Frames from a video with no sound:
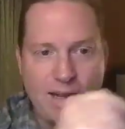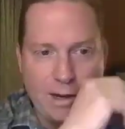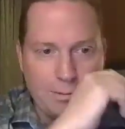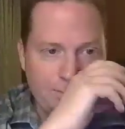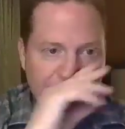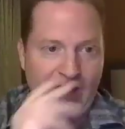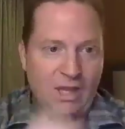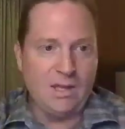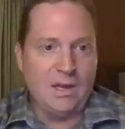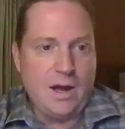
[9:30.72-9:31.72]
it down.
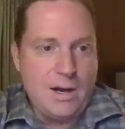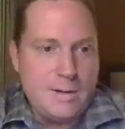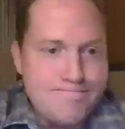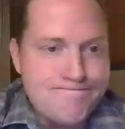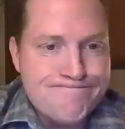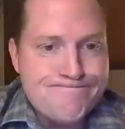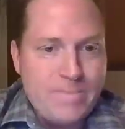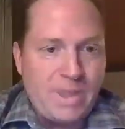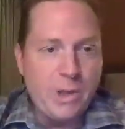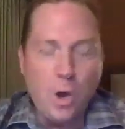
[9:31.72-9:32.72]

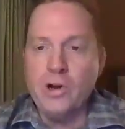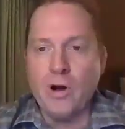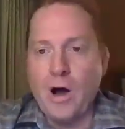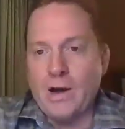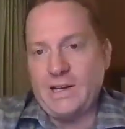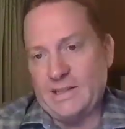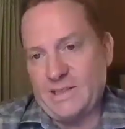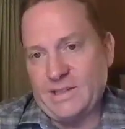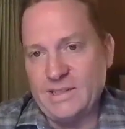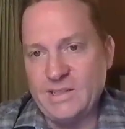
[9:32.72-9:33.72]
Know your
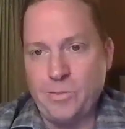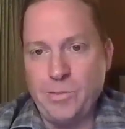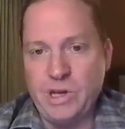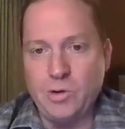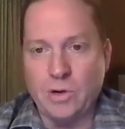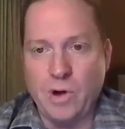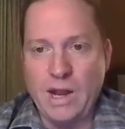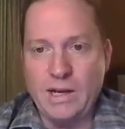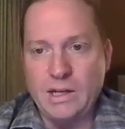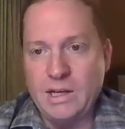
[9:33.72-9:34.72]
audience. This is a big one,
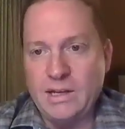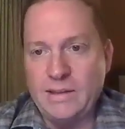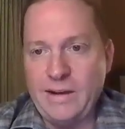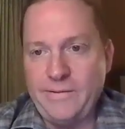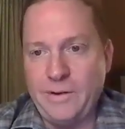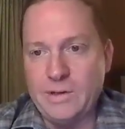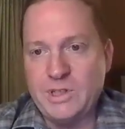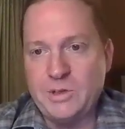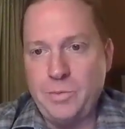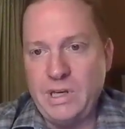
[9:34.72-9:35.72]
right? That
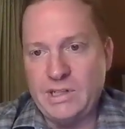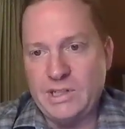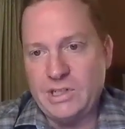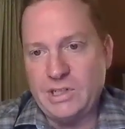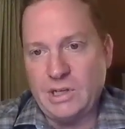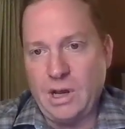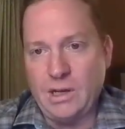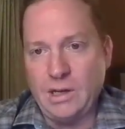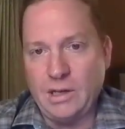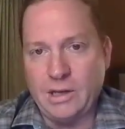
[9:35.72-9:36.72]
first speech
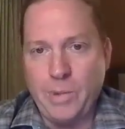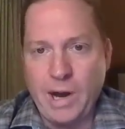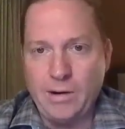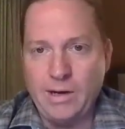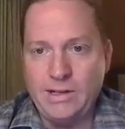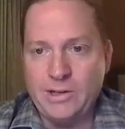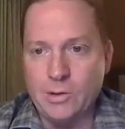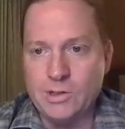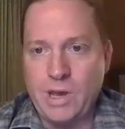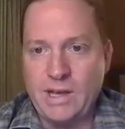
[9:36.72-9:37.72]
comparing
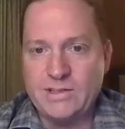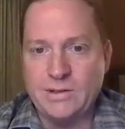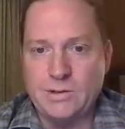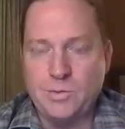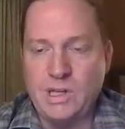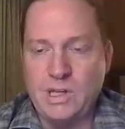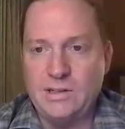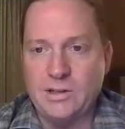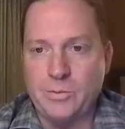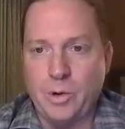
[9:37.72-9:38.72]
Toastmasters
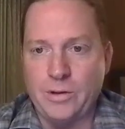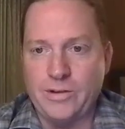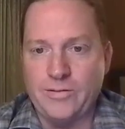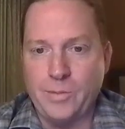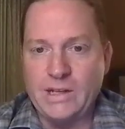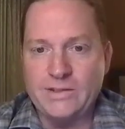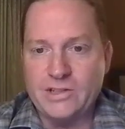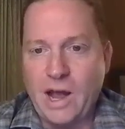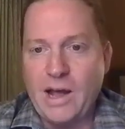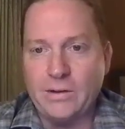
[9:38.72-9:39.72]
meeting to the birth of my
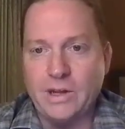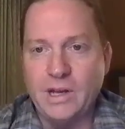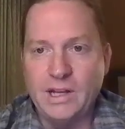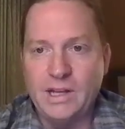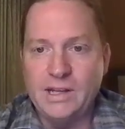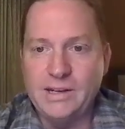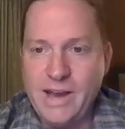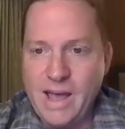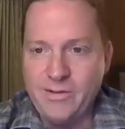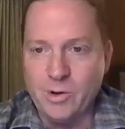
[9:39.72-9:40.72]
child
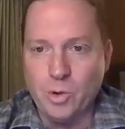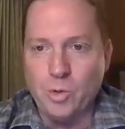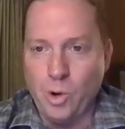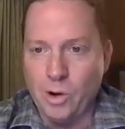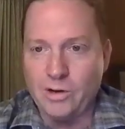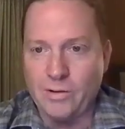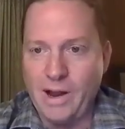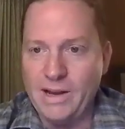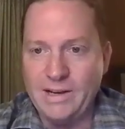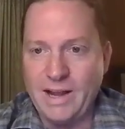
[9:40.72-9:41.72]
never would work,
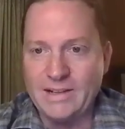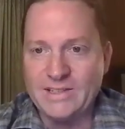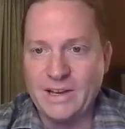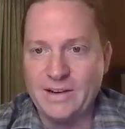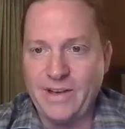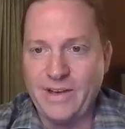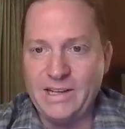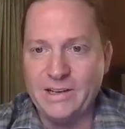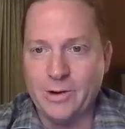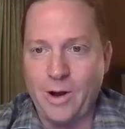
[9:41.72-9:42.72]
right? Outside of
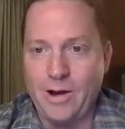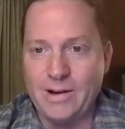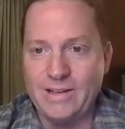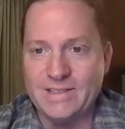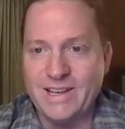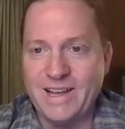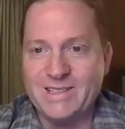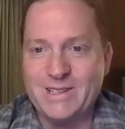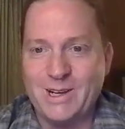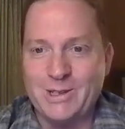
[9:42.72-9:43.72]
any other audience,
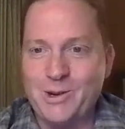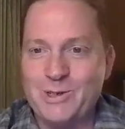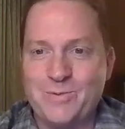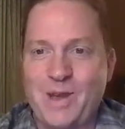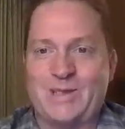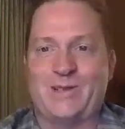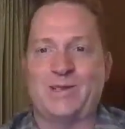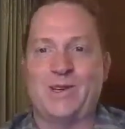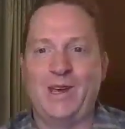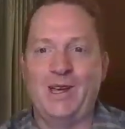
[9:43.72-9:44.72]
outside of
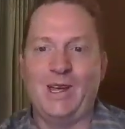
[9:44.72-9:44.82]
Toastmasters.